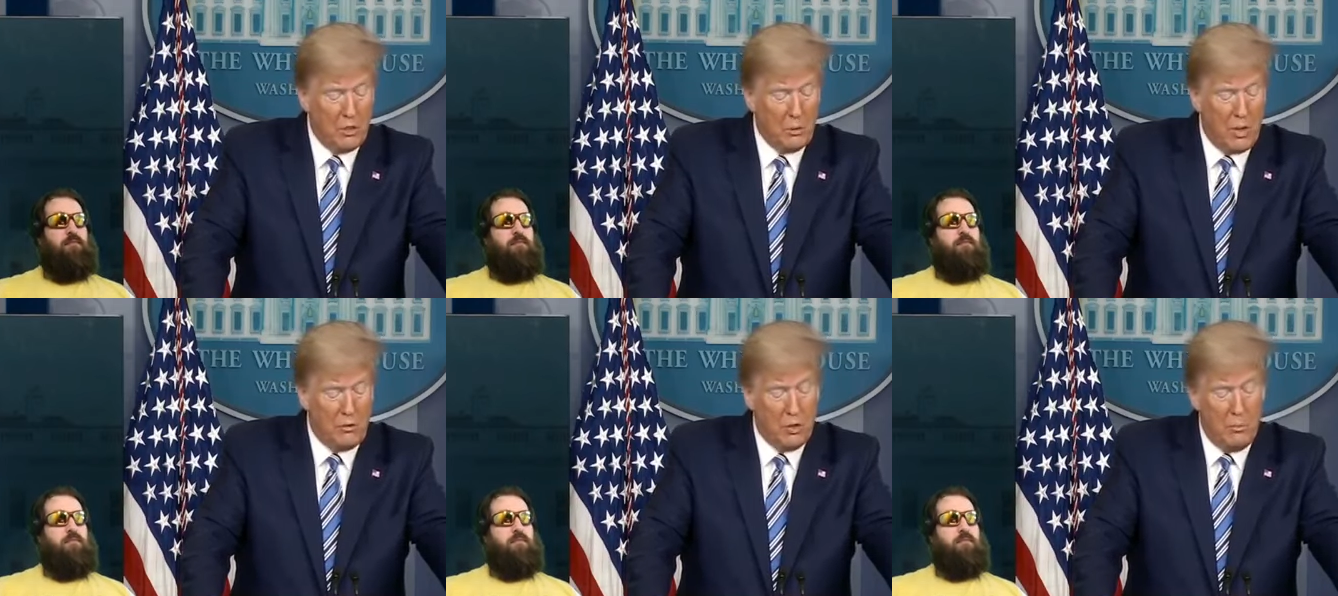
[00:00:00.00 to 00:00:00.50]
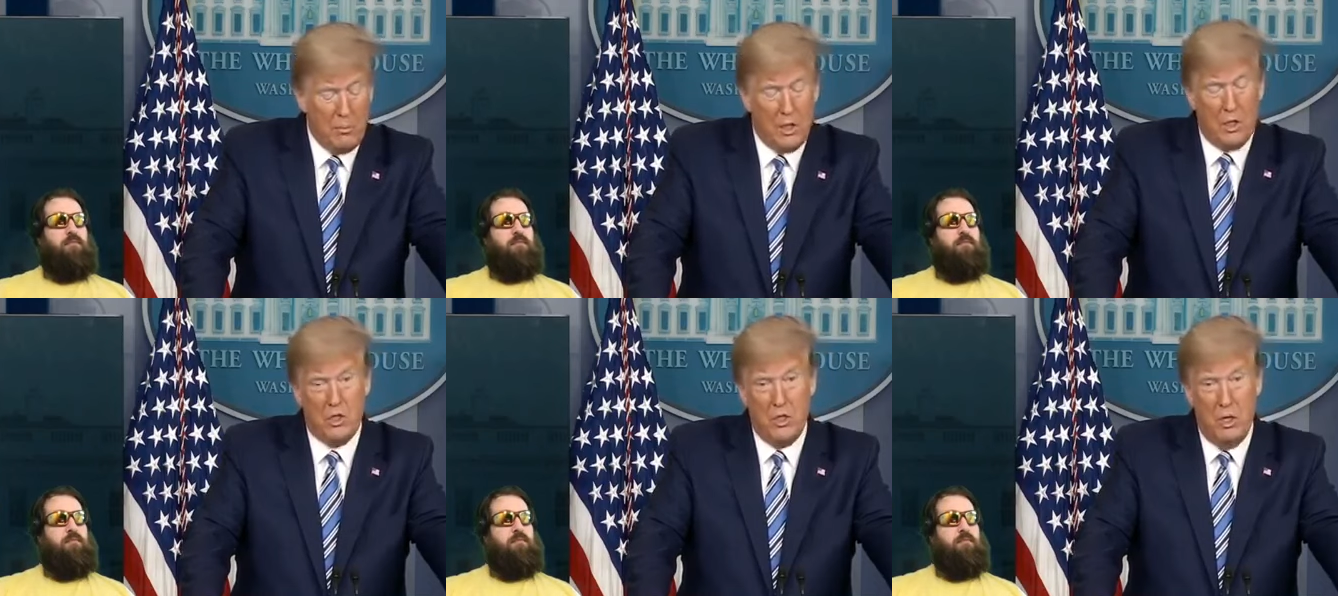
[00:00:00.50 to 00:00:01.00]
Speaker 1: We have
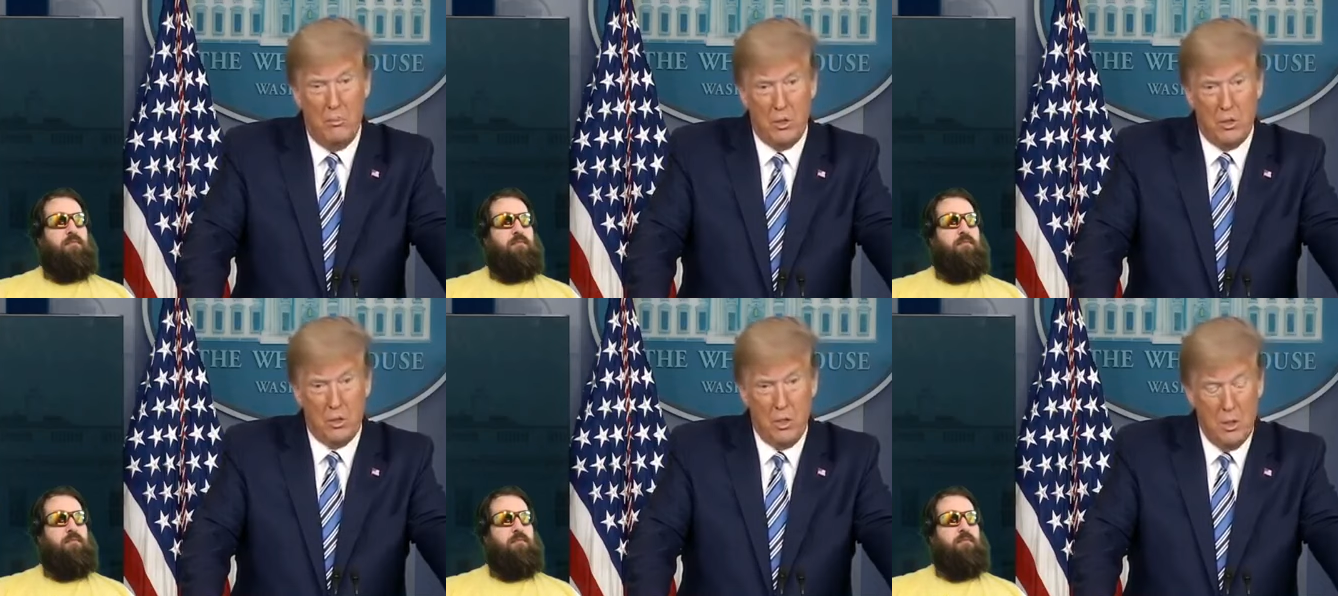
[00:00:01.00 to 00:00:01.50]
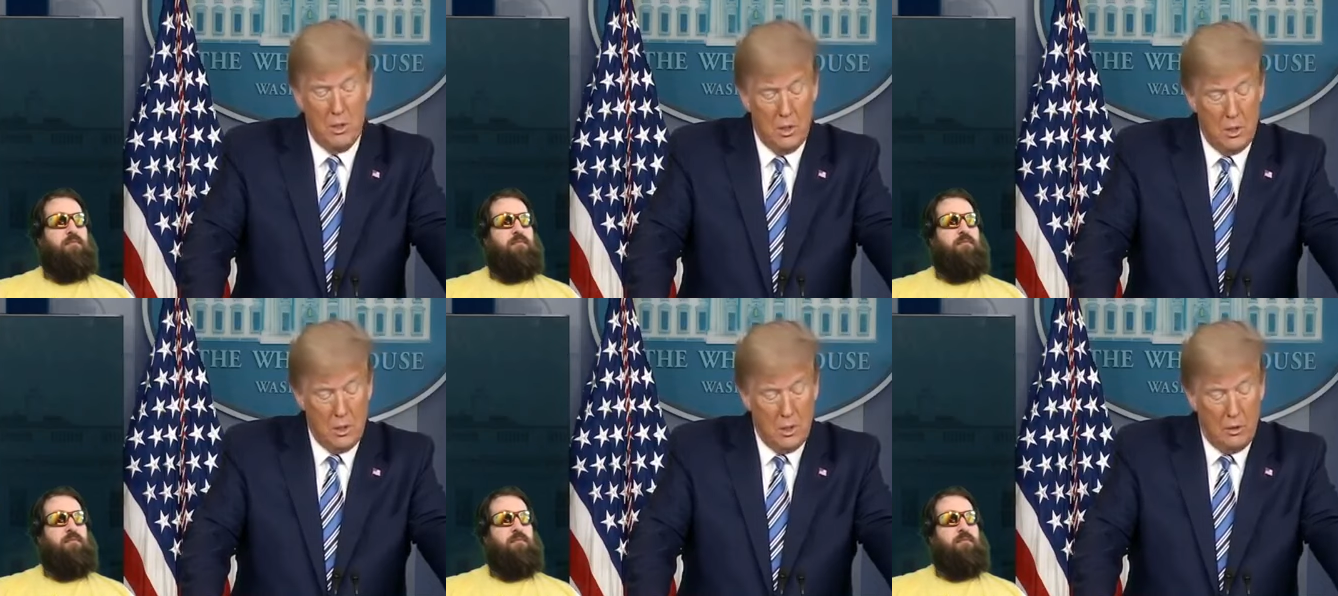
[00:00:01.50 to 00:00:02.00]
tremendous numbers
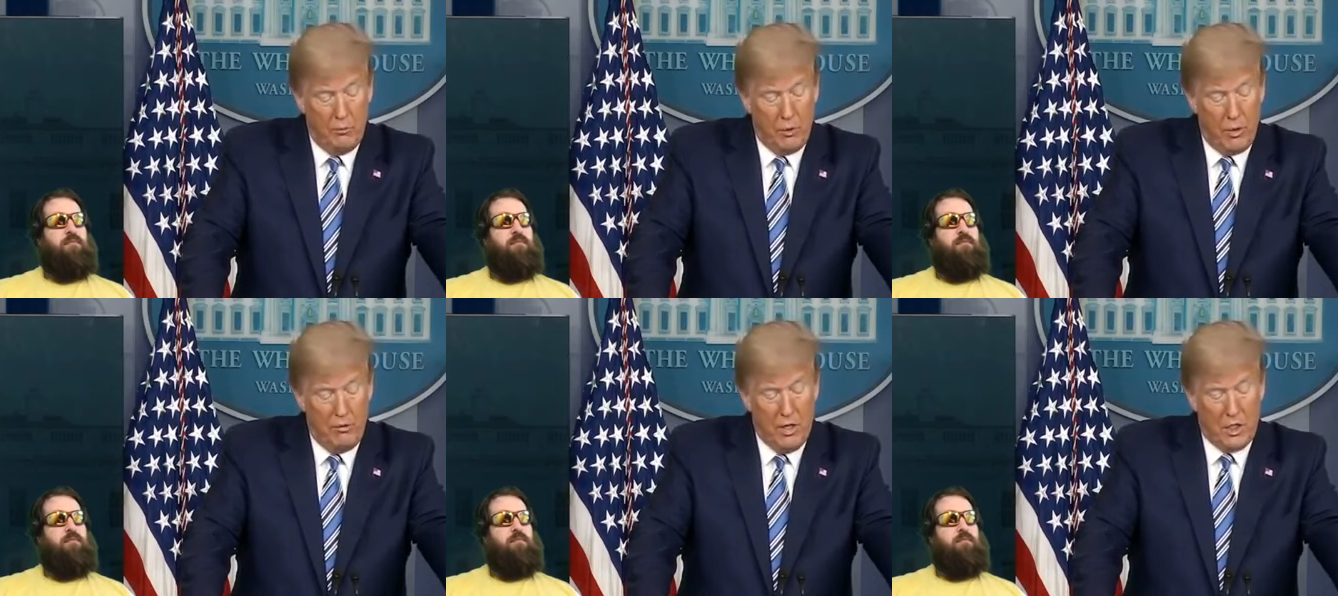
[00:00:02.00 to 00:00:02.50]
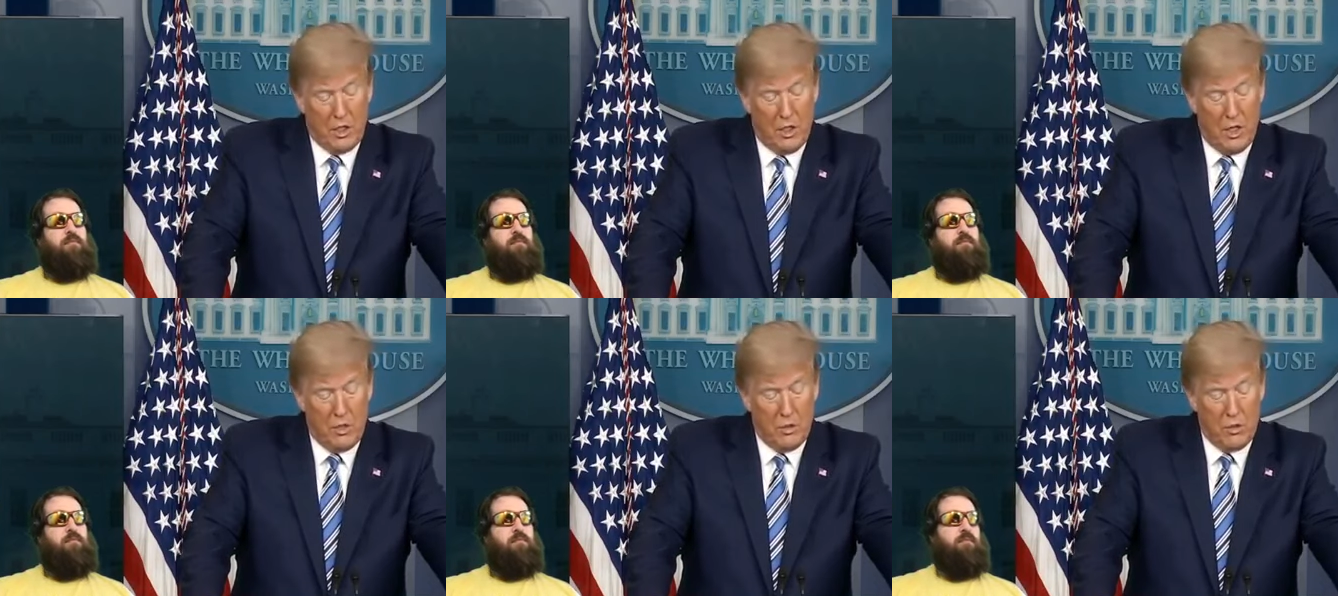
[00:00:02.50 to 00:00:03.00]
of
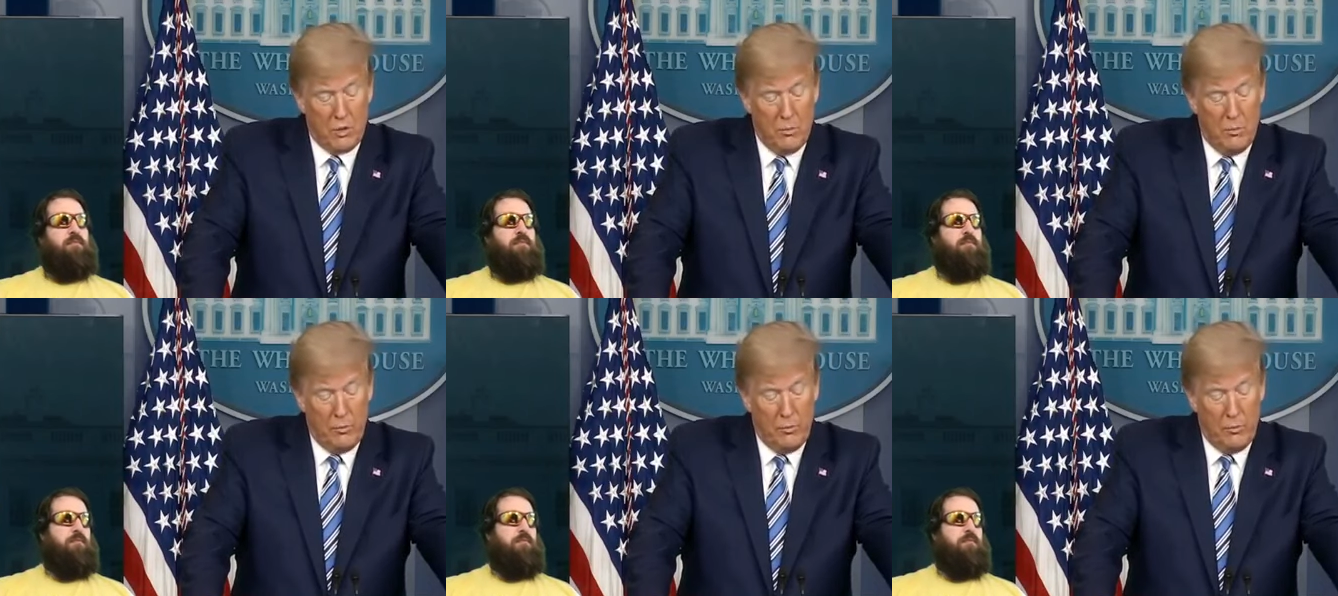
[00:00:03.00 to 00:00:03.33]
ventilators.